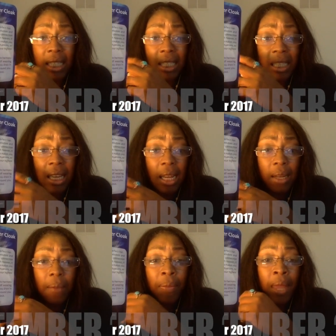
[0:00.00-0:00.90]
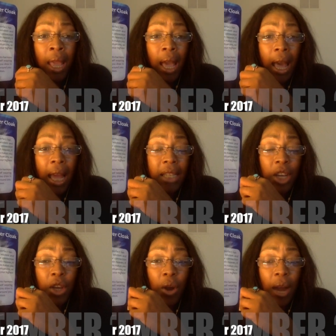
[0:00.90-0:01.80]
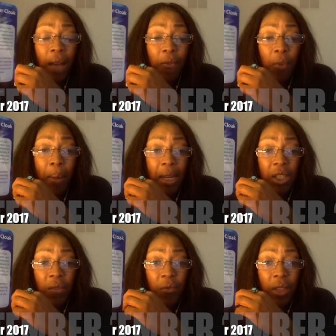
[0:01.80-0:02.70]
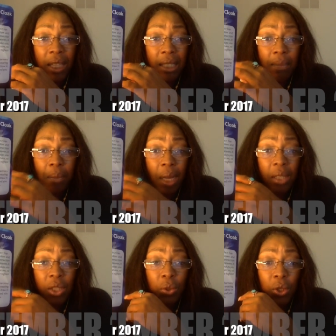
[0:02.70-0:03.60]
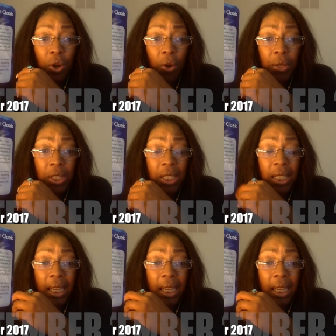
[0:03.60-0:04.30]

It's good. And your affirmation for this month, you Tauruses,